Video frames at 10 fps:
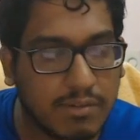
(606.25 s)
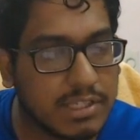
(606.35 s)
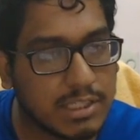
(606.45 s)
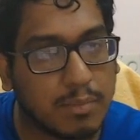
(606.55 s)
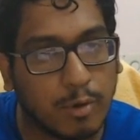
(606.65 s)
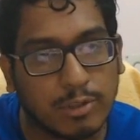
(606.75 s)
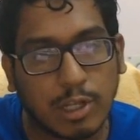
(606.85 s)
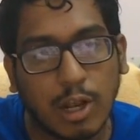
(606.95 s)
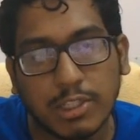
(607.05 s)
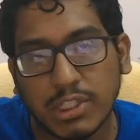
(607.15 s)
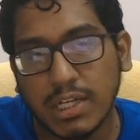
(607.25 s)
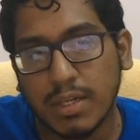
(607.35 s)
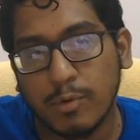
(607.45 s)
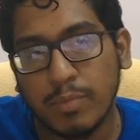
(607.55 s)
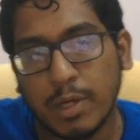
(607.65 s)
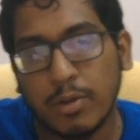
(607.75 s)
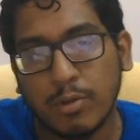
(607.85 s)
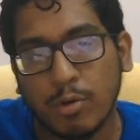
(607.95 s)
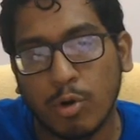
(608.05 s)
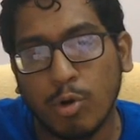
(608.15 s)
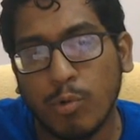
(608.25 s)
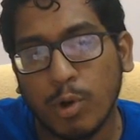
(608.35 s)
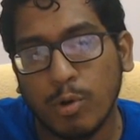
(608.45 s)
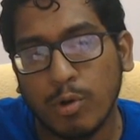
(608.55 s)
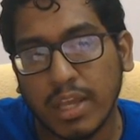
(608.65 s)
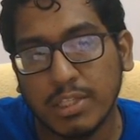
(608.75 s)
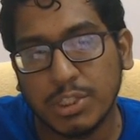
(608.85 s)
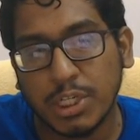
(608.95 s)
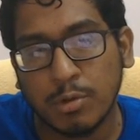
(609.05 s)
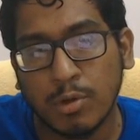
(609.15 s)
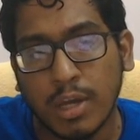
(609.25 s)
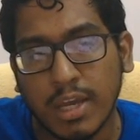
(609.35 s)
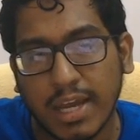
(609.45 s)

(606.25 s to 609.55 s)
which is the most logical move because you don't want to go king g2